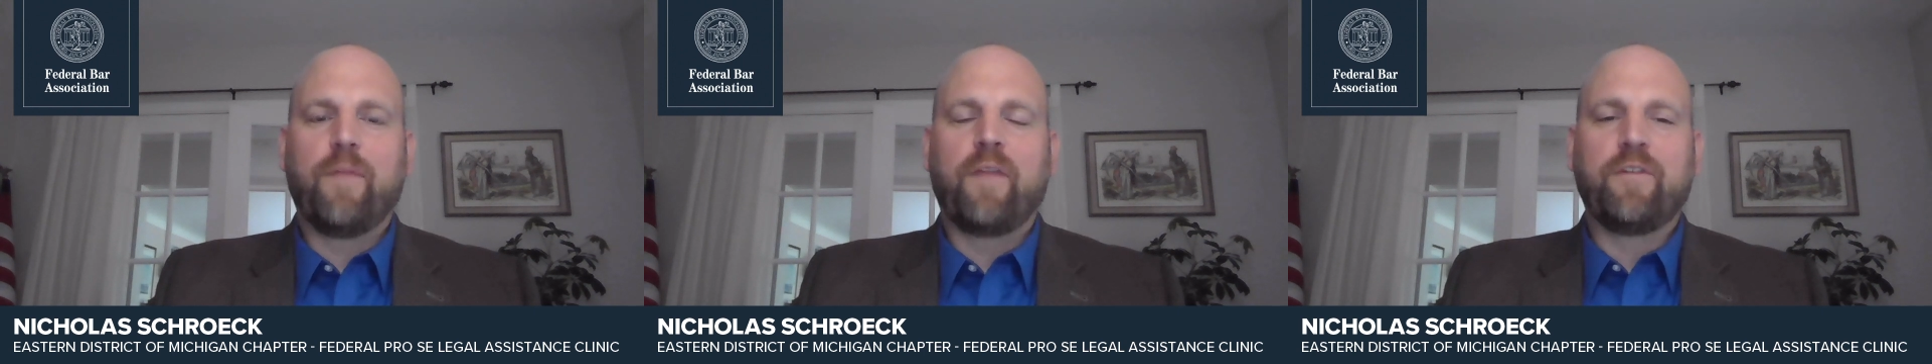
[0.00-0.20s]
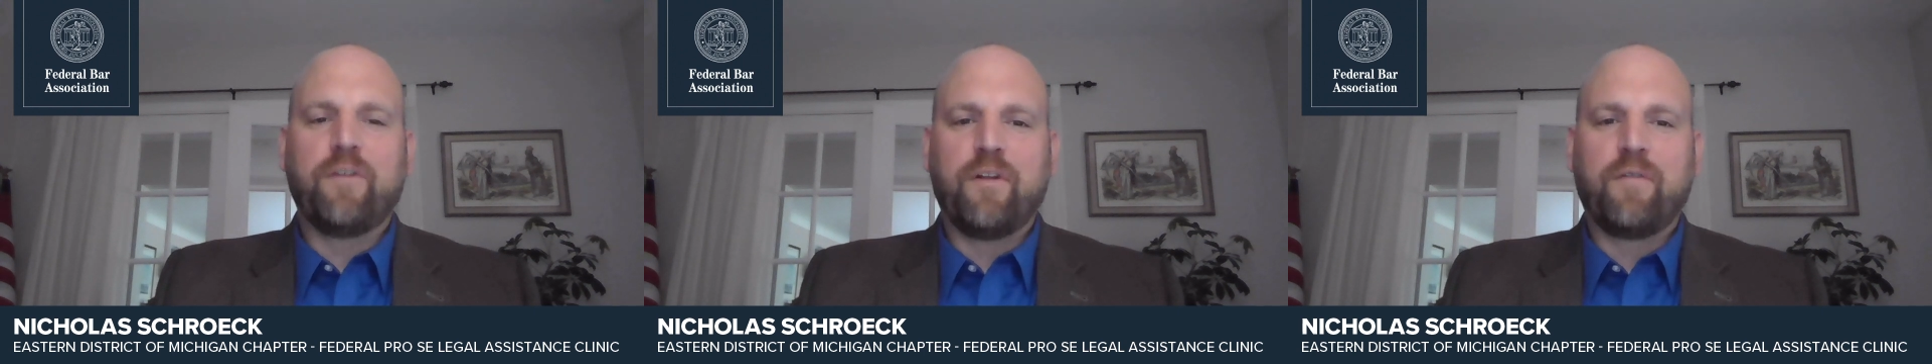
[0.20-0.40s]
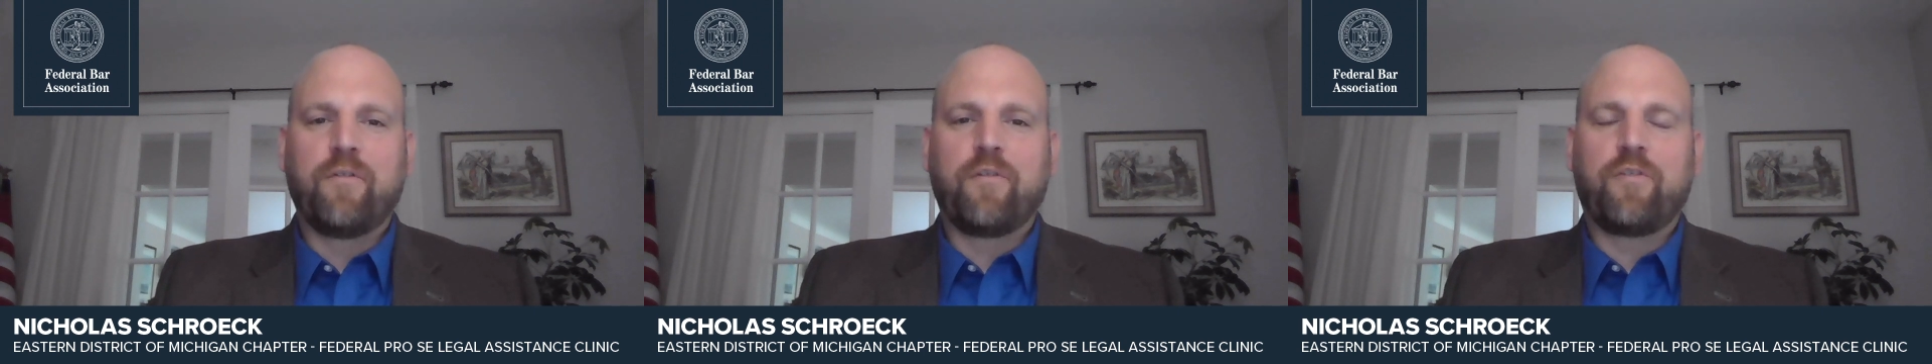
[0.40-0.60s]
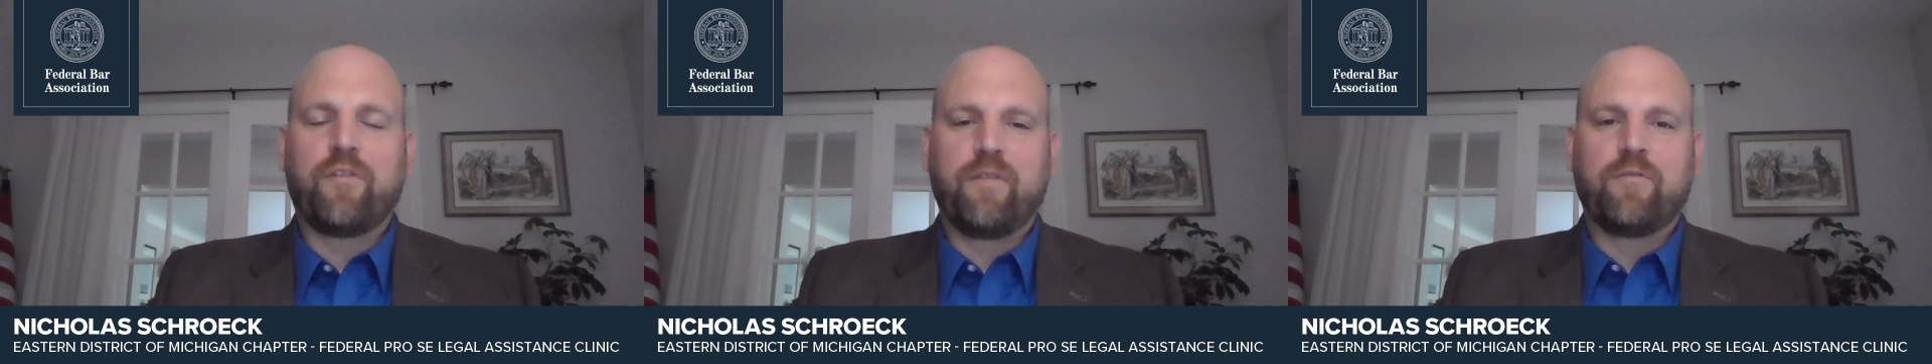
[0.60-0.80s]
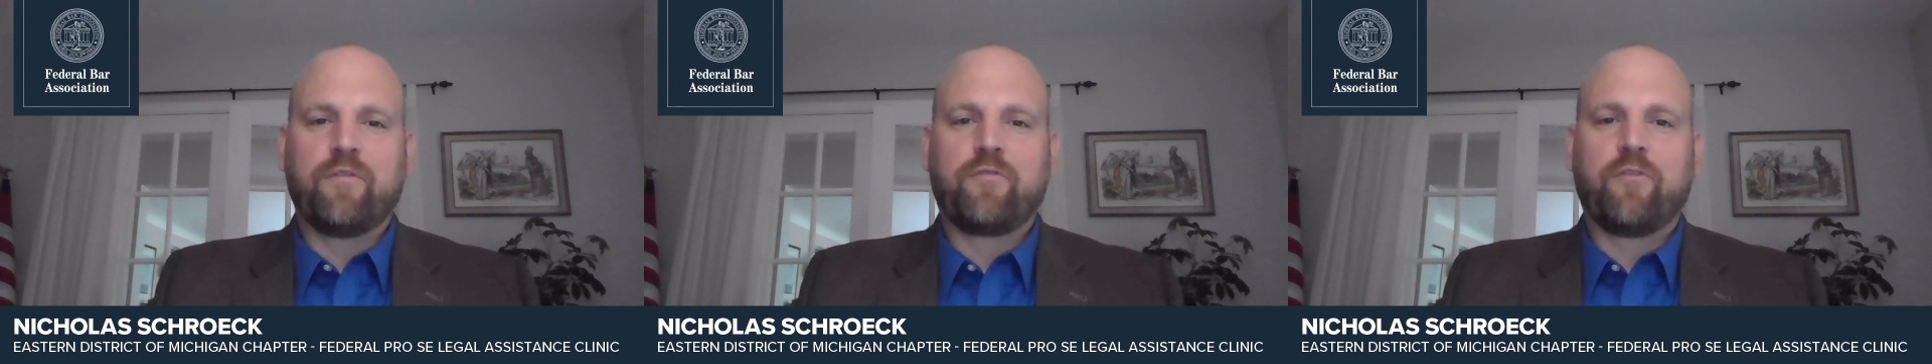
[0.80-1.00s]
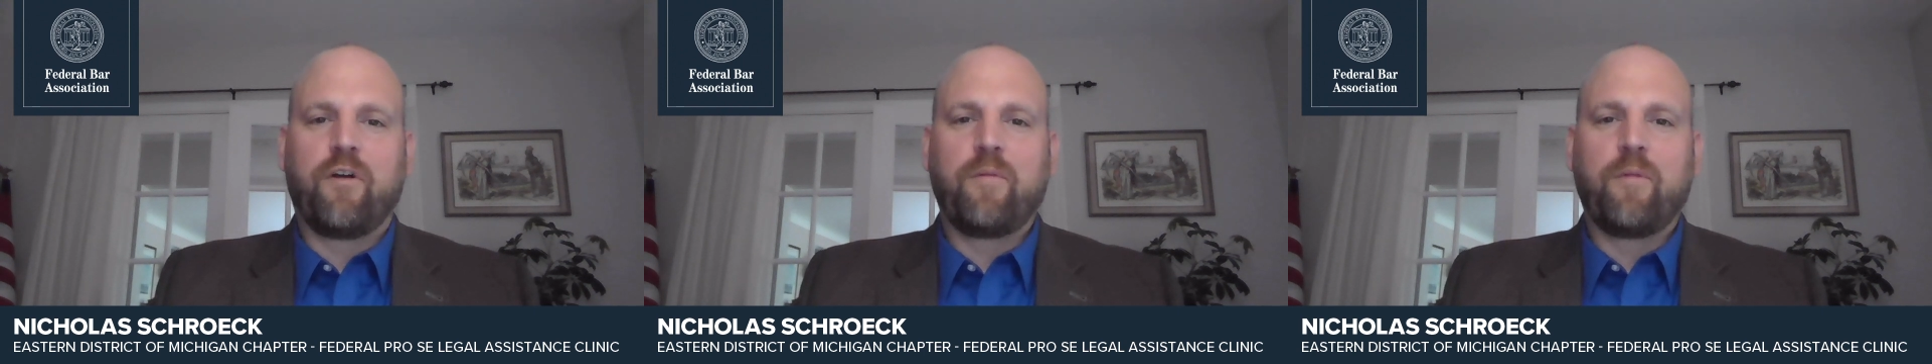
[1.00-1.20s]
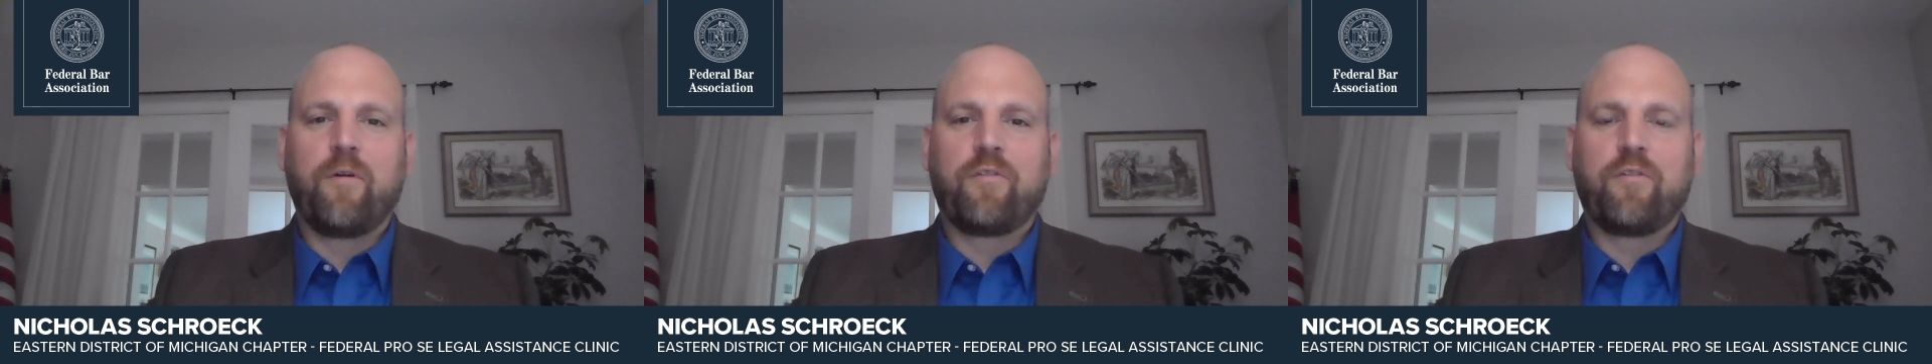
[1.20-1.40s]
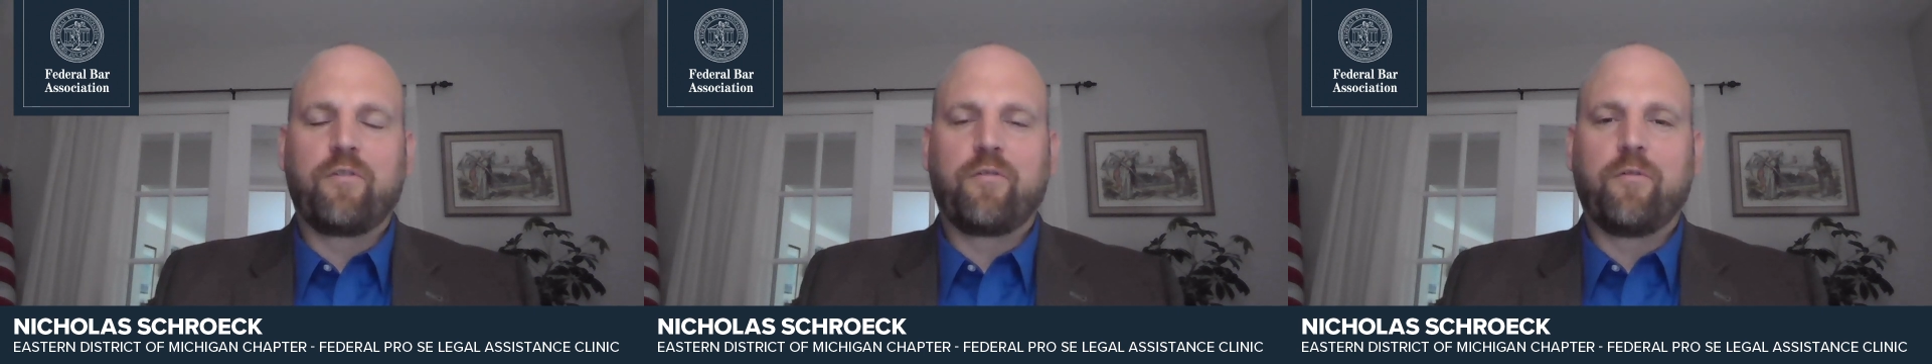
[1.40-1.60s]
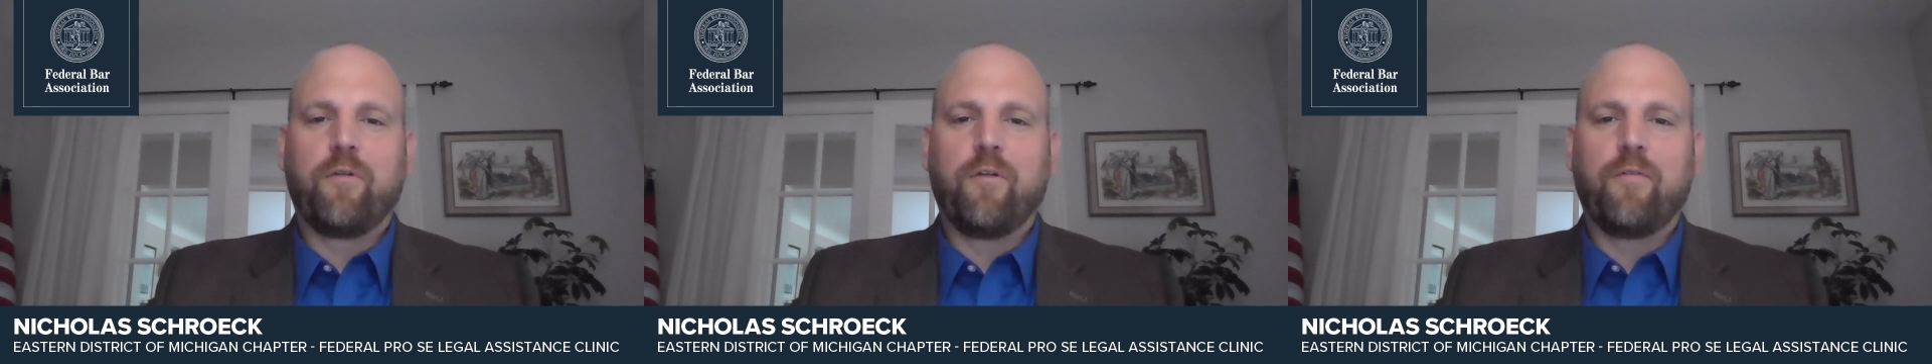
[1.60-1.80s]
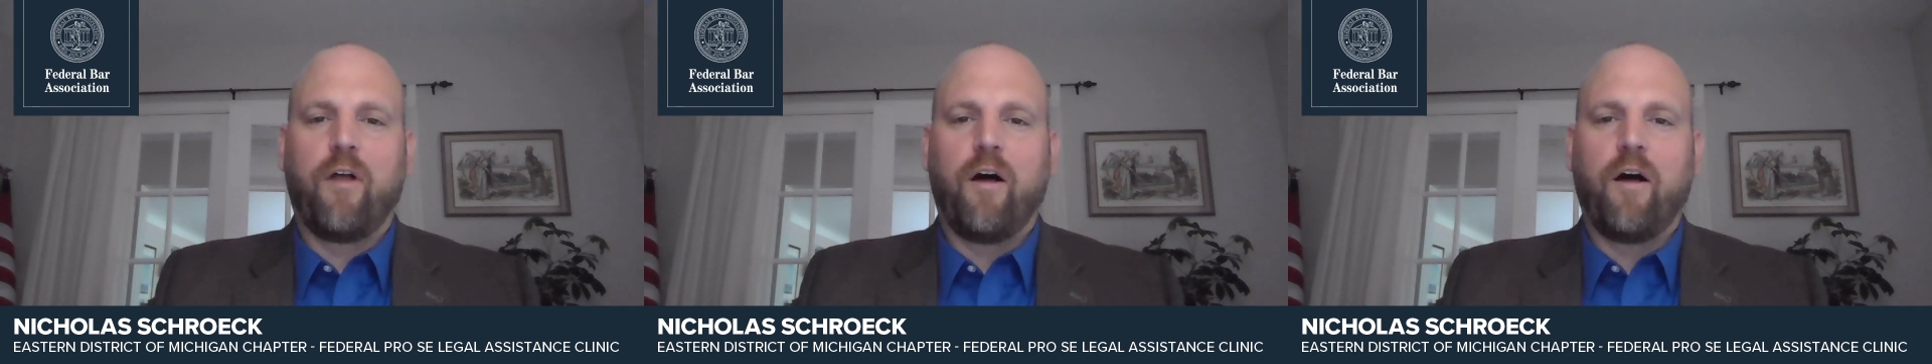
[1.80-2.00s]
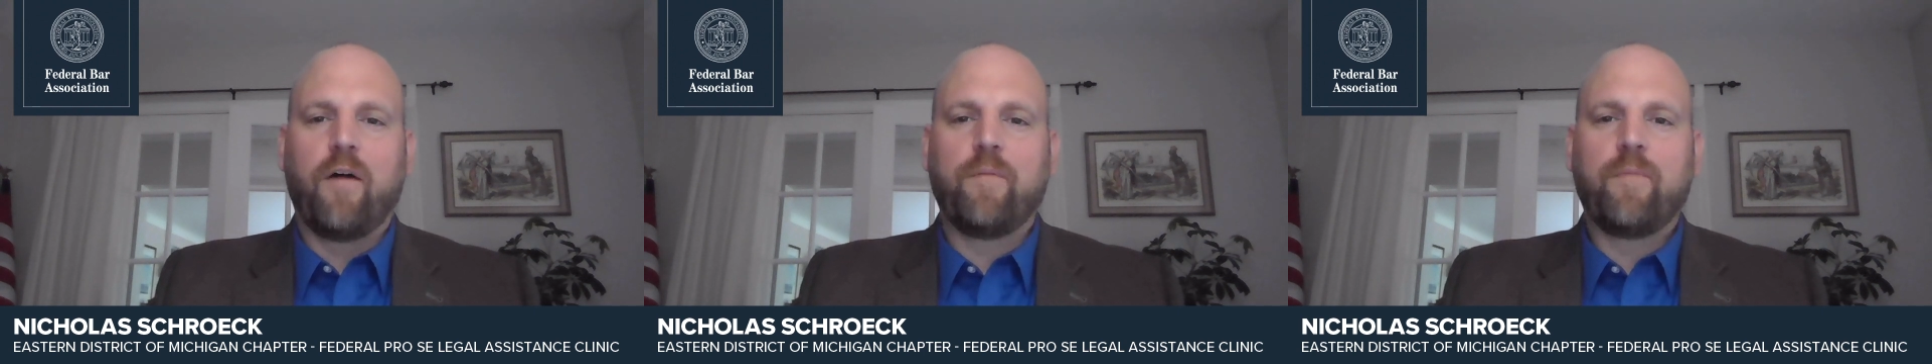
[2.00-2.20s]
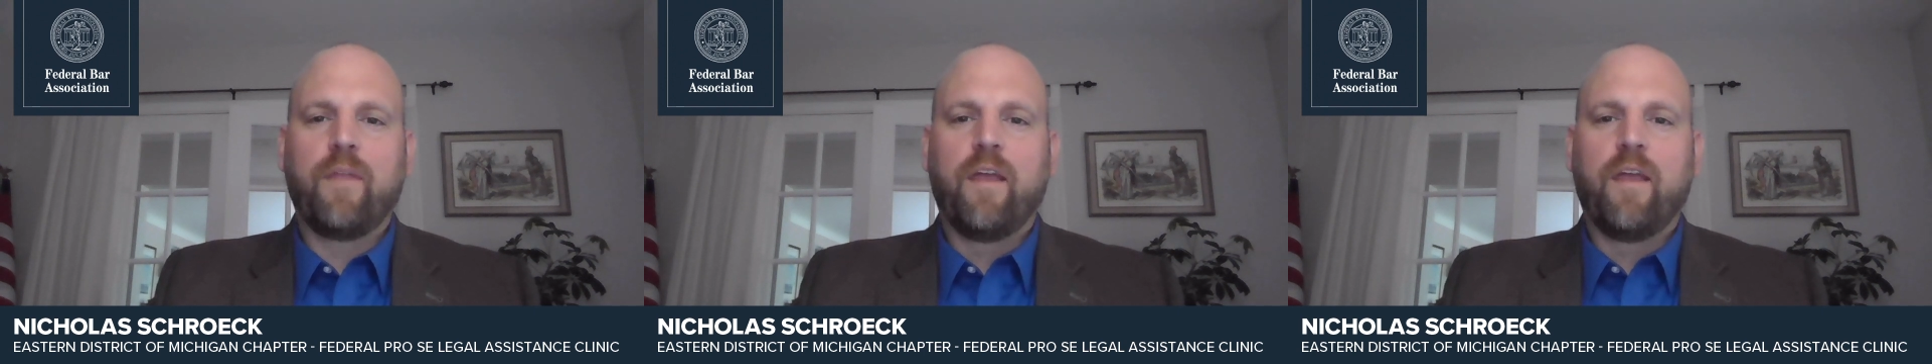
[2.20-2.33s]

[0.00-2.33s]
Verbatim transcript: at the University of Detroit Mercy School of Law.